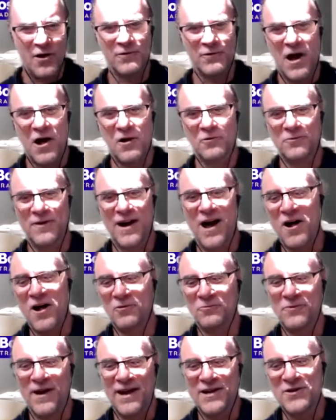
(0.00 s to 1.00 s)
I'll,
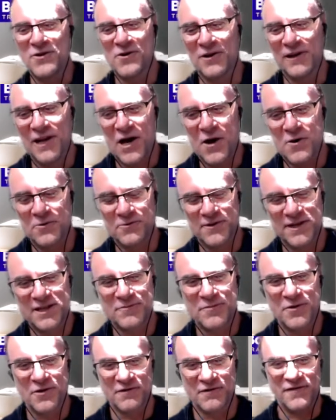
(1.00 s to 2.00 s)
I'll, I'll run your lower
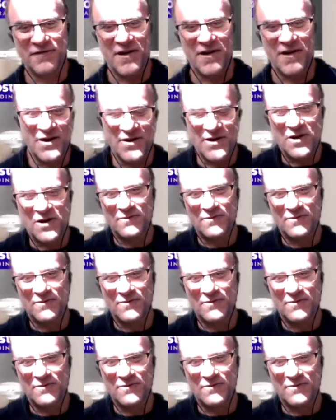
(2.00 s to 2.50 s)
risk portfolio,